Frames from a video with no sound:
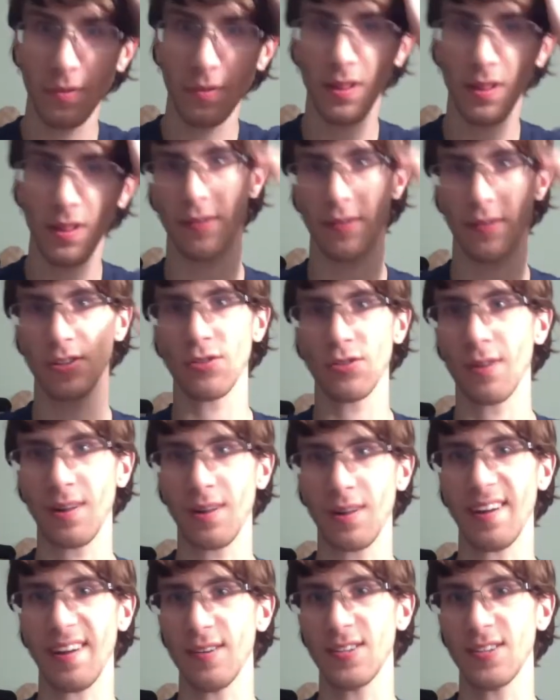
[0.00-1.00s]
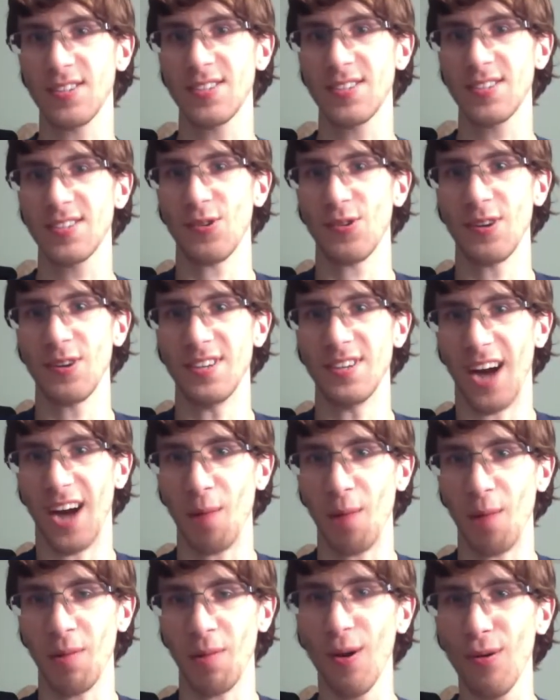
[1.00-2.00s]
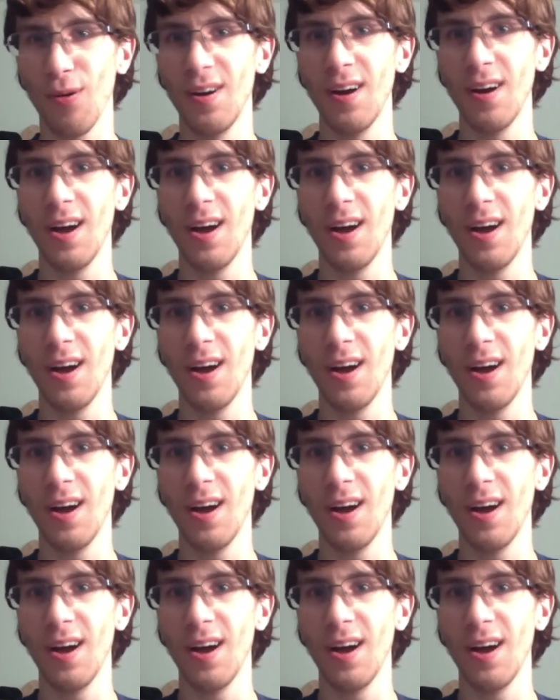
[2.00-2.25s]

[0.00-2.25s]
Clarence Sword Diablo,